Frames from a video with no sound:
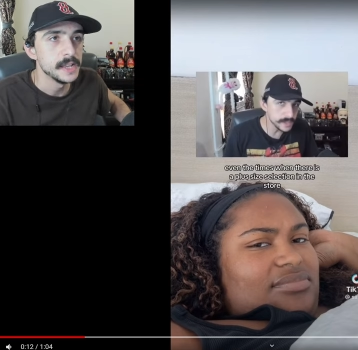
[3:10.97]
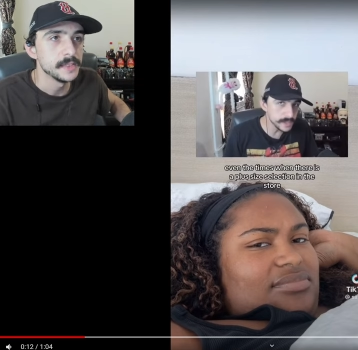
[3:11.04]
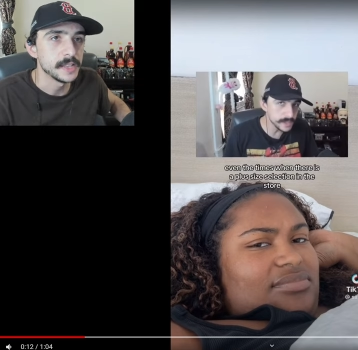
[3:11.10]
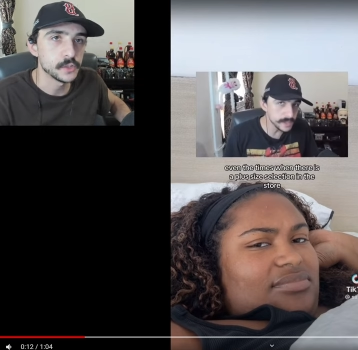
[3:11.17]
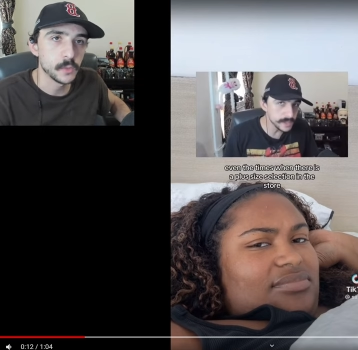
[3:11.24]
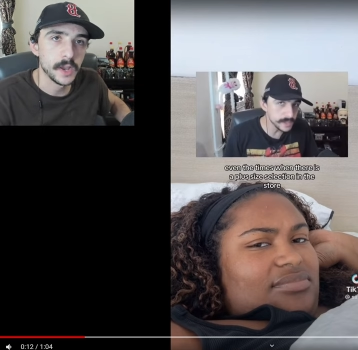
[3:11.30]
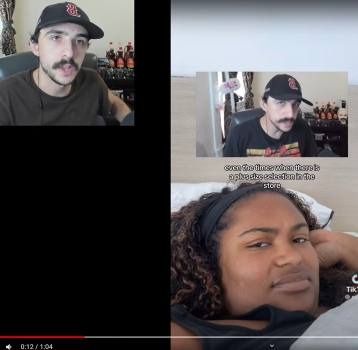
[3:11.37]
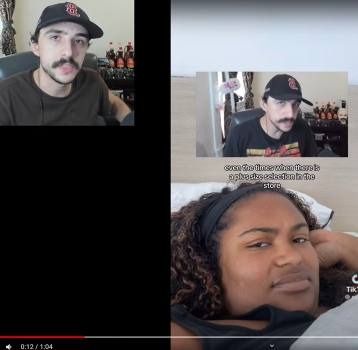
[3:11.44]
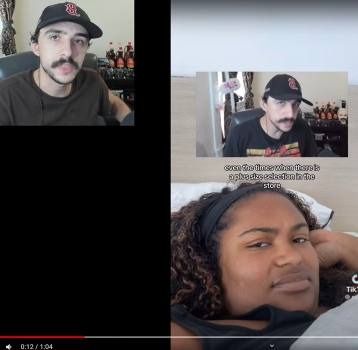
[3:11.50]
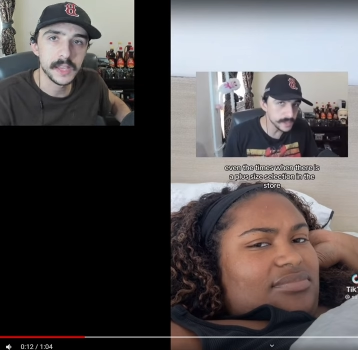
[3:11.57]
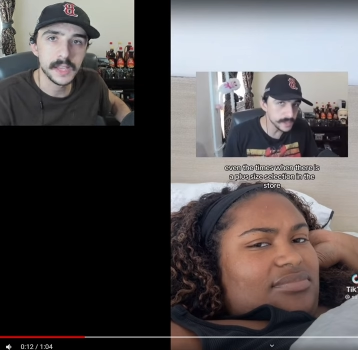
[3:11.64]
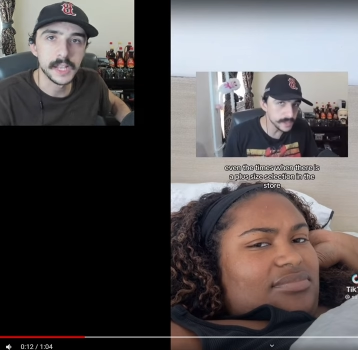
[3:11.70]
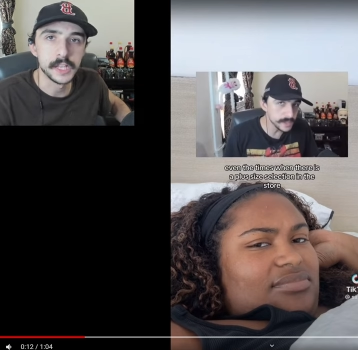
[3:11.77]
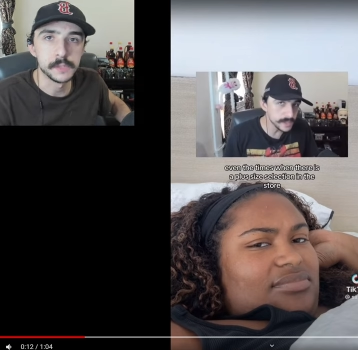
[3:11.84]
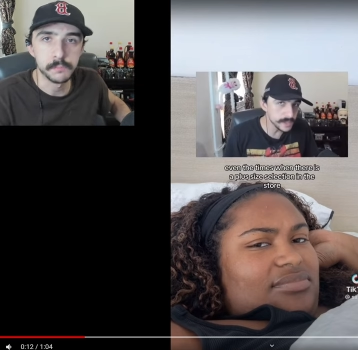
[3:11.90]
Speaker 1: That's why I
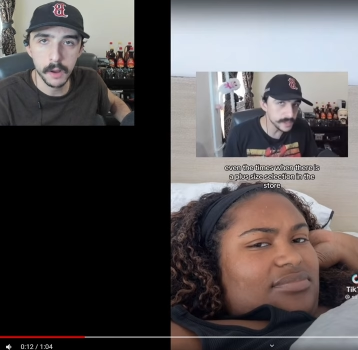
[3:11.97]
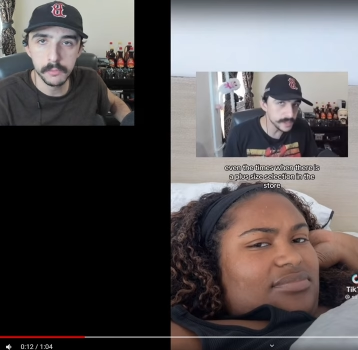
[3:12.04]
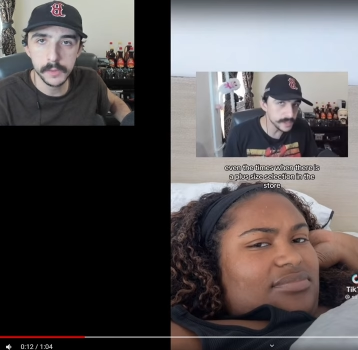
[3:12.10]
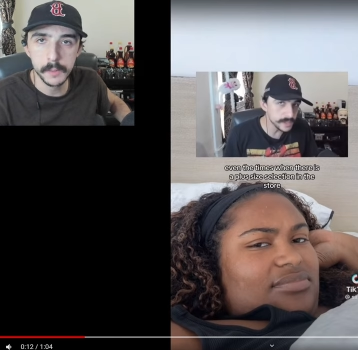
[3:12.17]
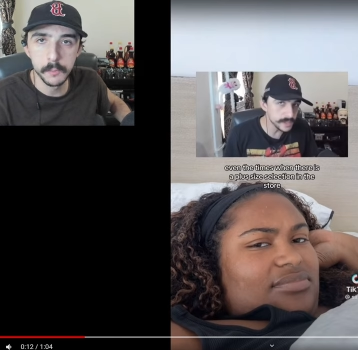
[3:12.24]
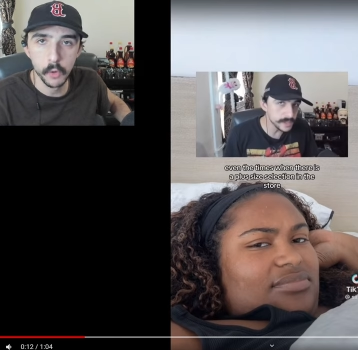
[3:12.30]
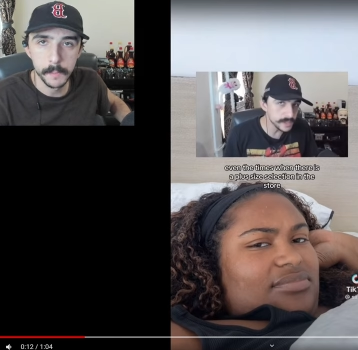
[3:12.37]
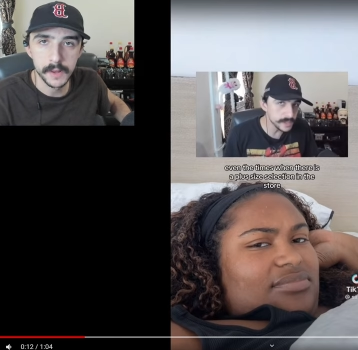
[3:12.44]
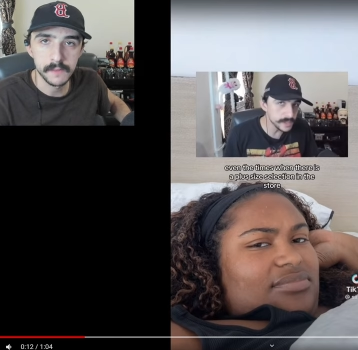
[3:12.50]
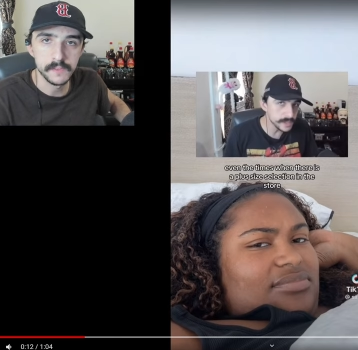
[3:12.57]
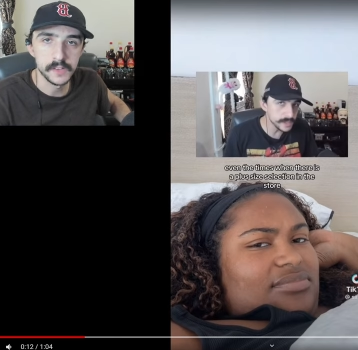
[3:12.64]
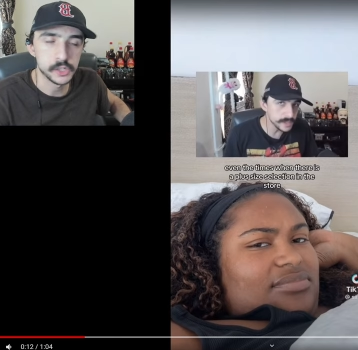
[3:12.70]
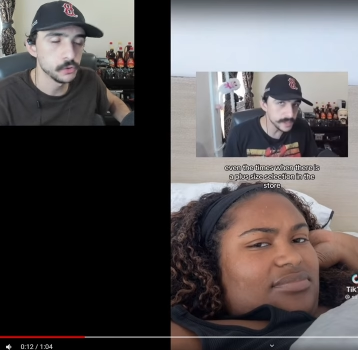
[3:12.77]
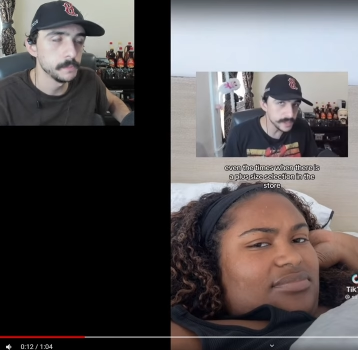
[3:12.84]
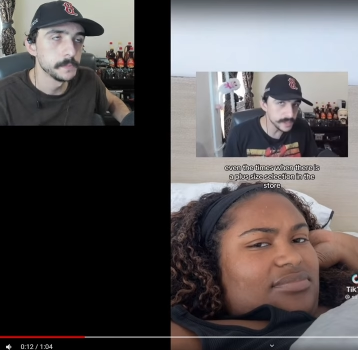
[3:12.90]
think it's probably more
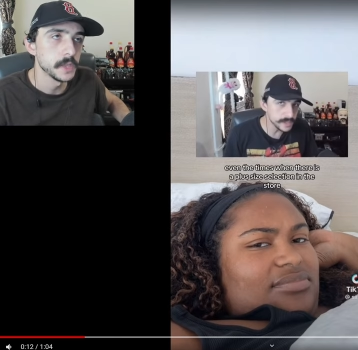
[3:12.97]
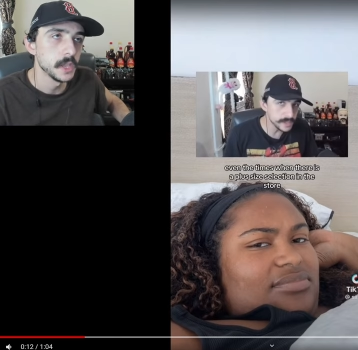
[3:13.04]
beneficial